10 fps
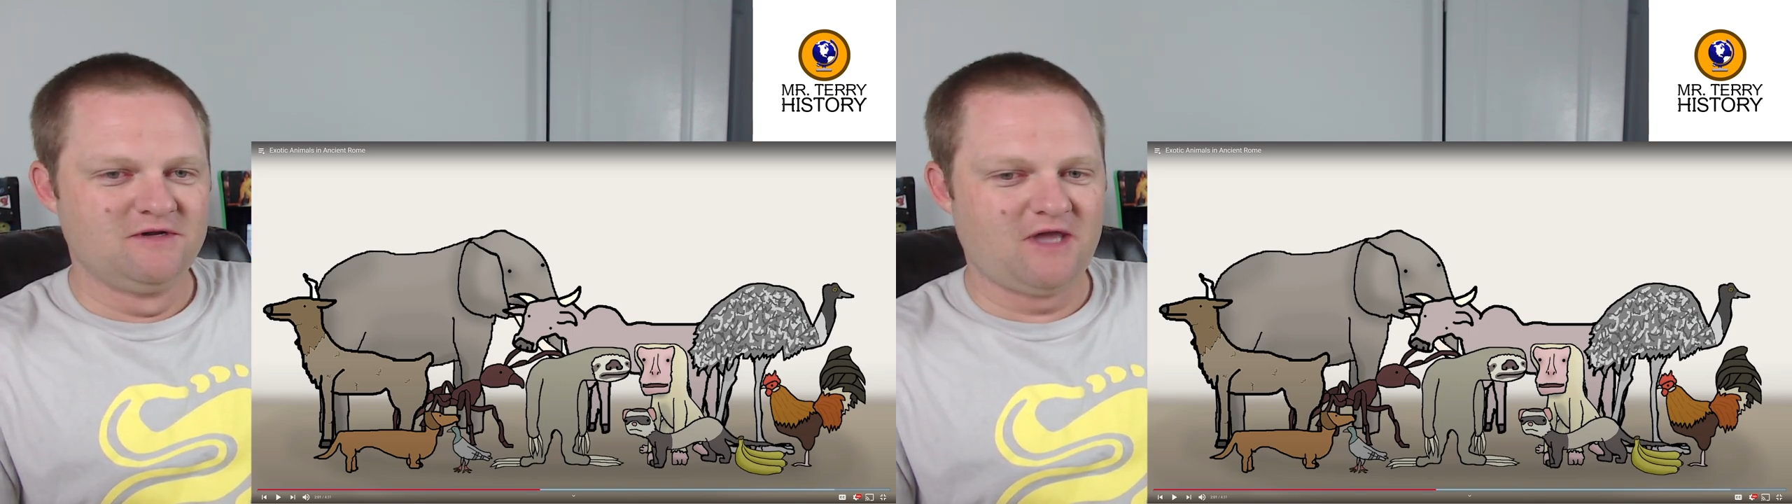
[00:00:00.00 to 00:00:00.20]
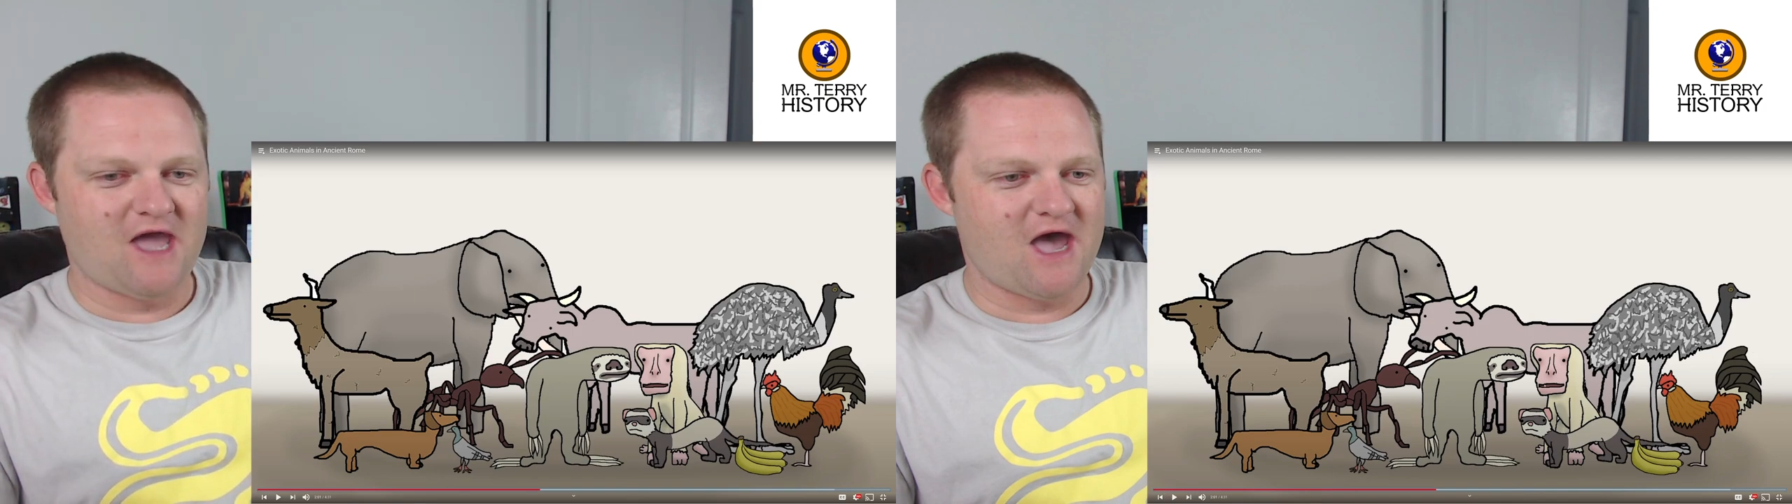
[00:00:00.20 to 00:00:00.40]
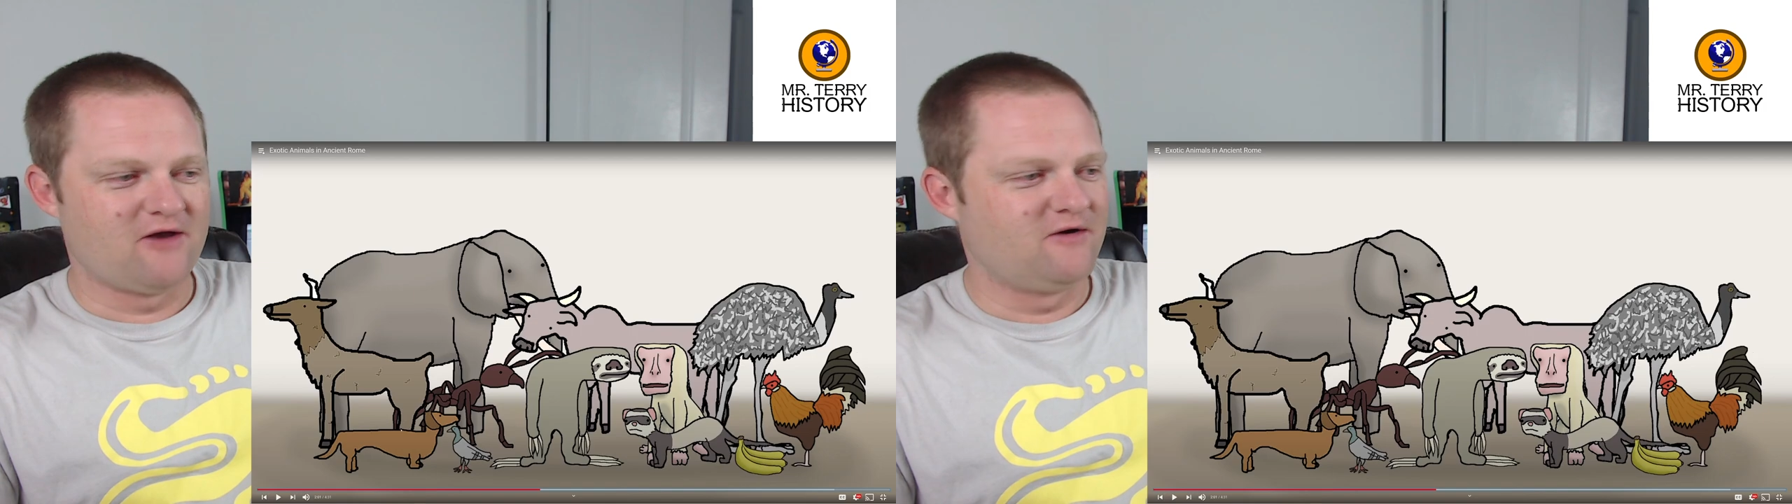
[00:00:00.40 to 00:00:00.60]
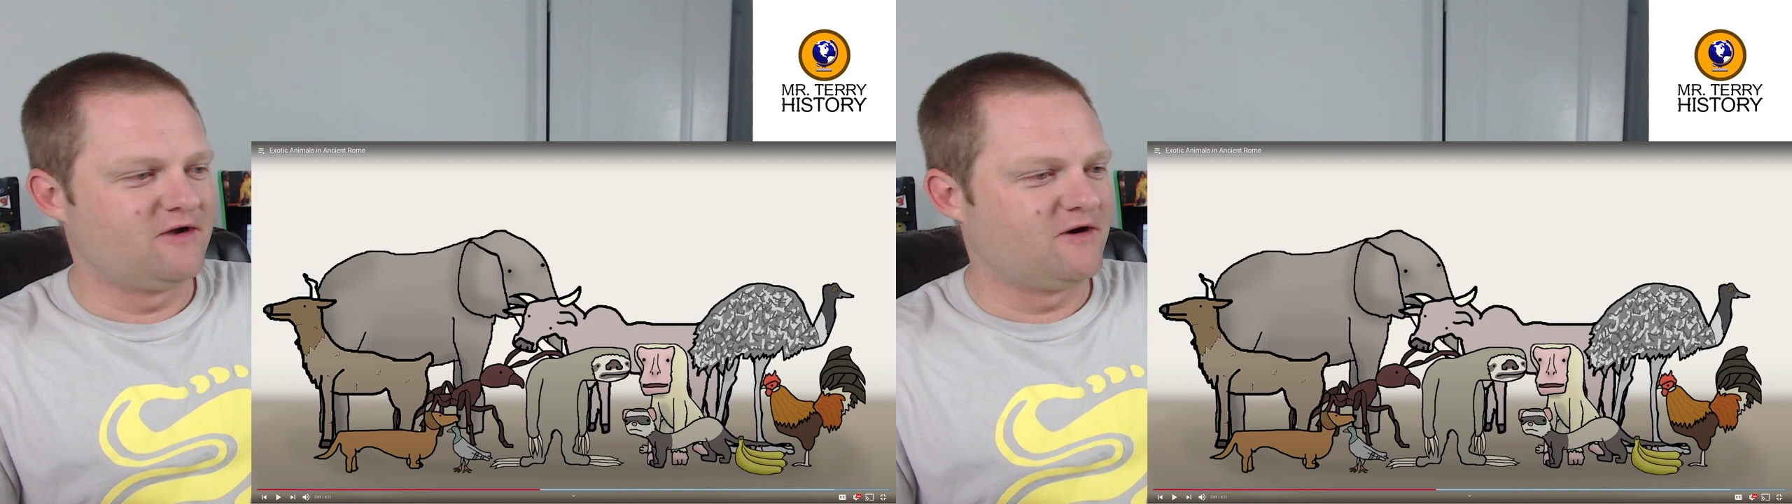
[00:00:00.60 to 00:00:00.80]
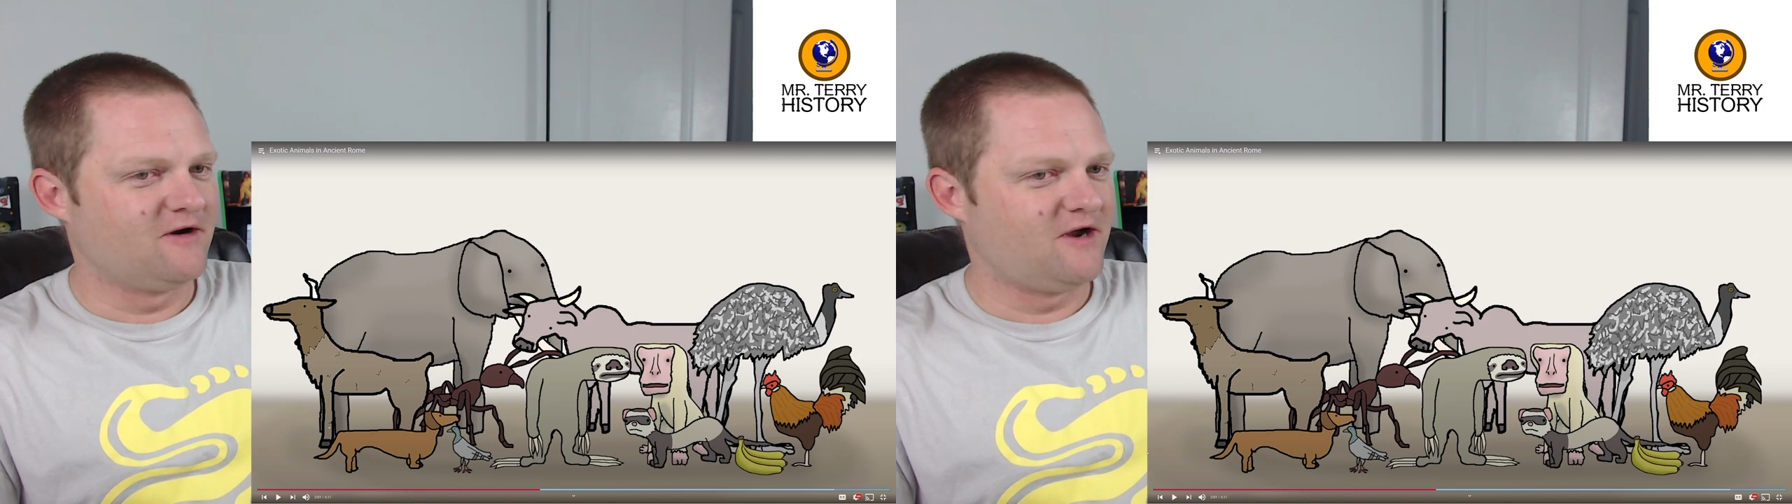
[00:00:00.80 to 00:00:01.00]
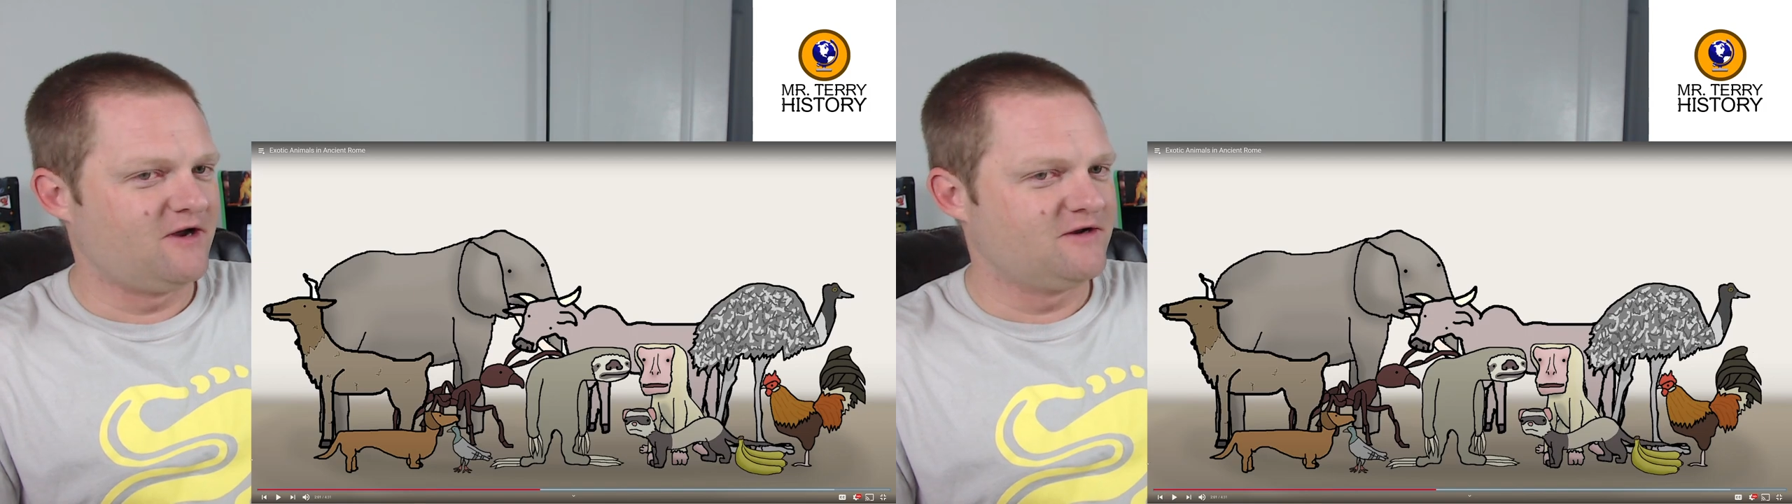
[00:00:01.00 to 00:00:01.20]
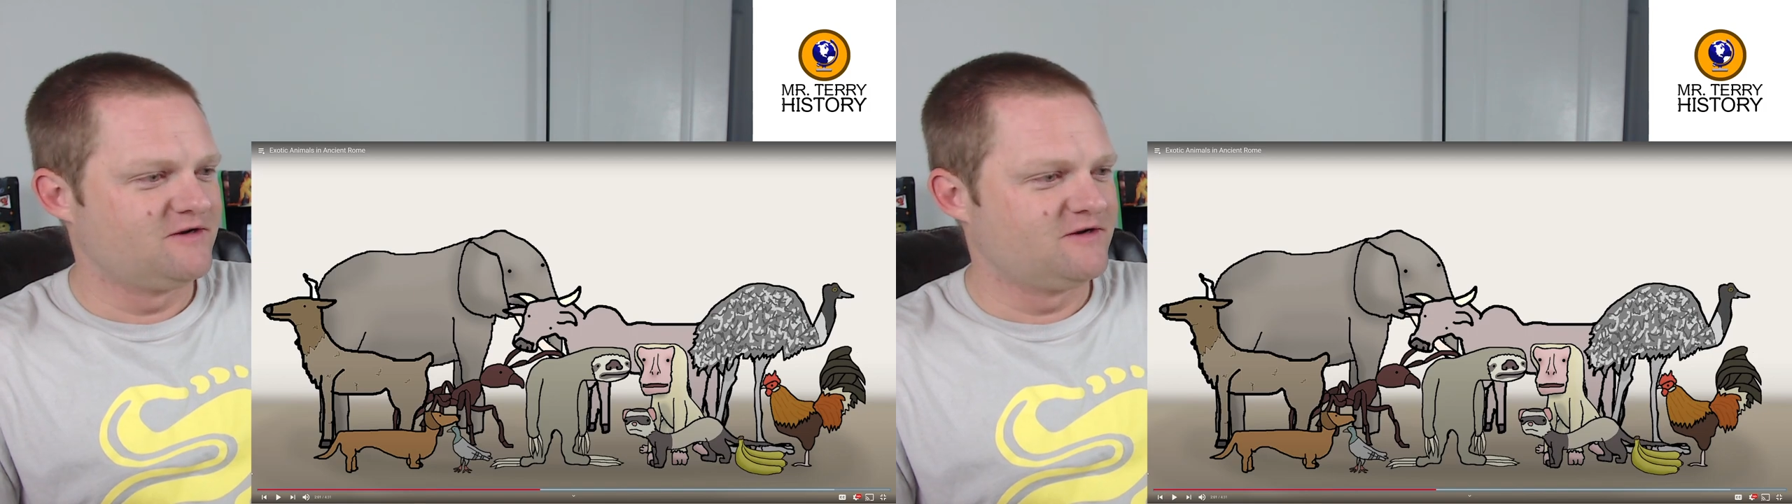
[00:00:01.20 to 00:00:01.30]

cattle. All right.